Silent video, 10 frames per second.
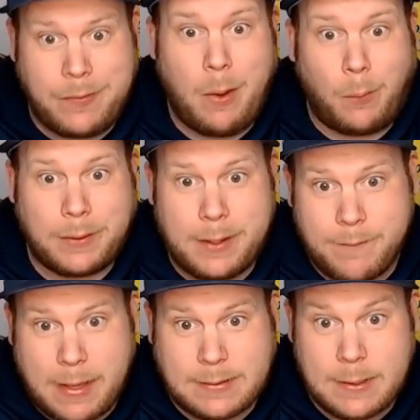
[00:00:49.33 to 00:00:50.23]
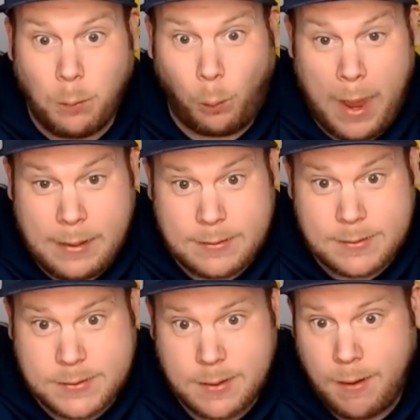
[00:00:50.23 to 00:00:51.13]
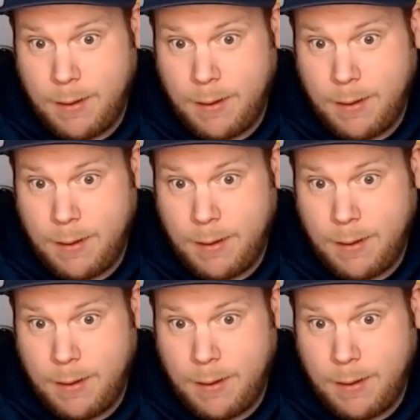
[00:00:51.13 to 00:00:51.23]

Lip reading: the only events he wins